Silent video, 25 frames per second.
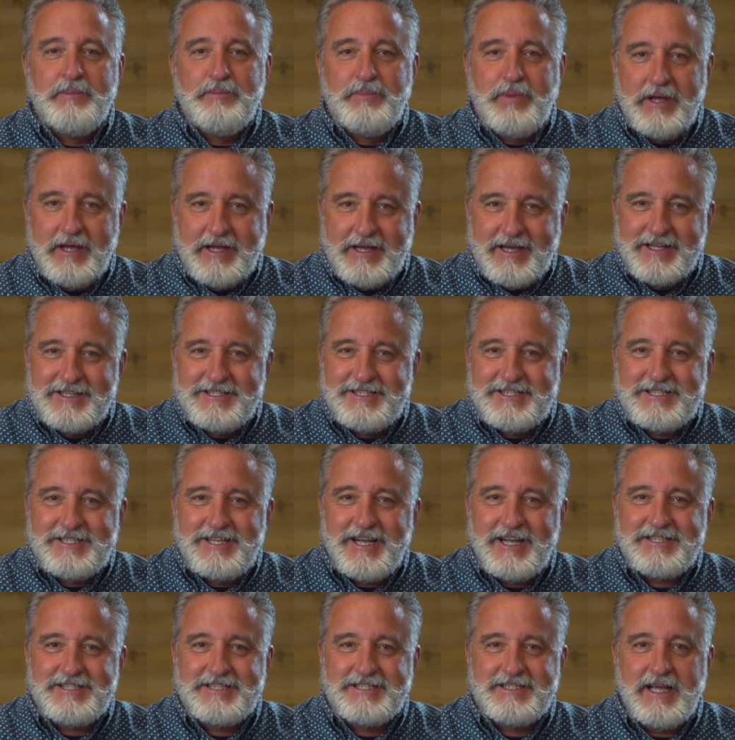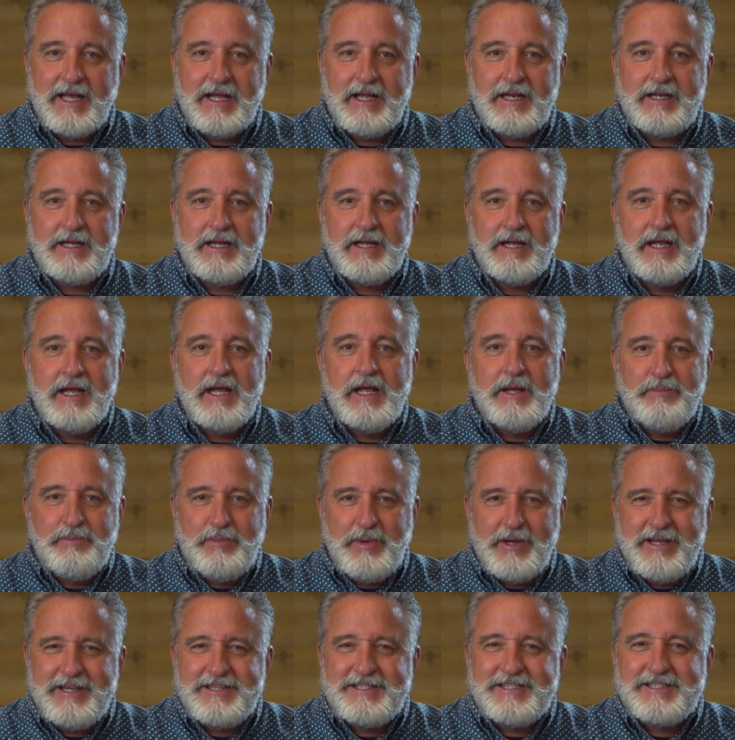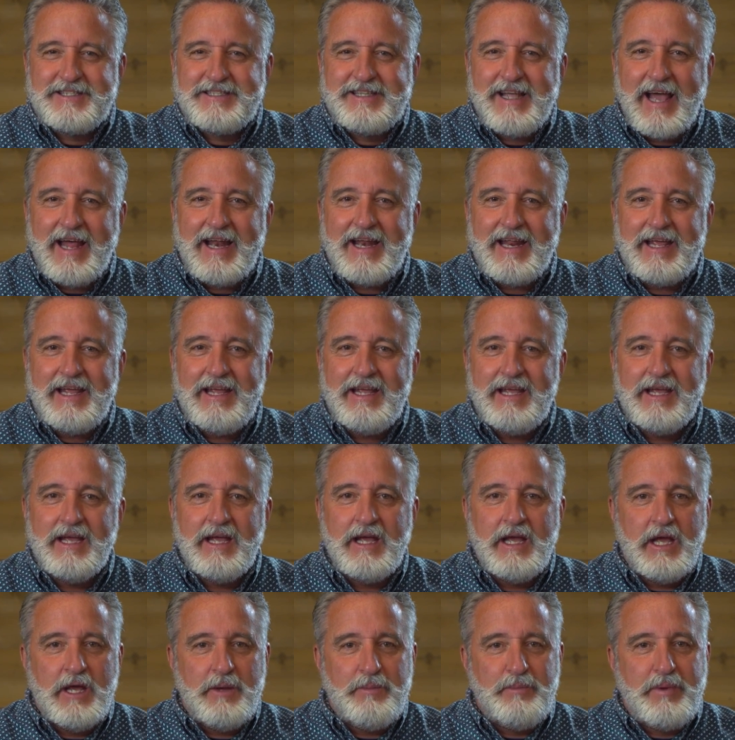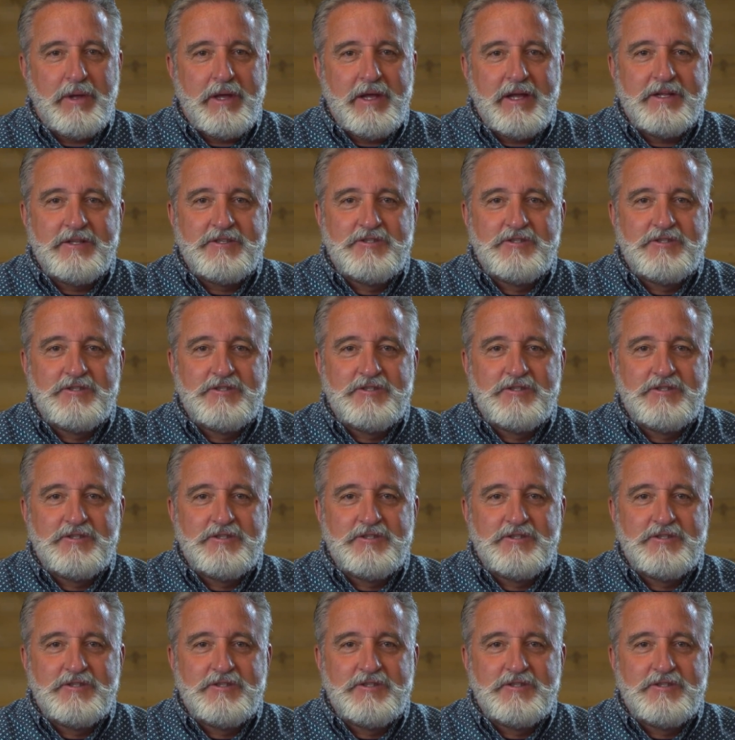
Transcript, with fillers: Be consistent, be steady, be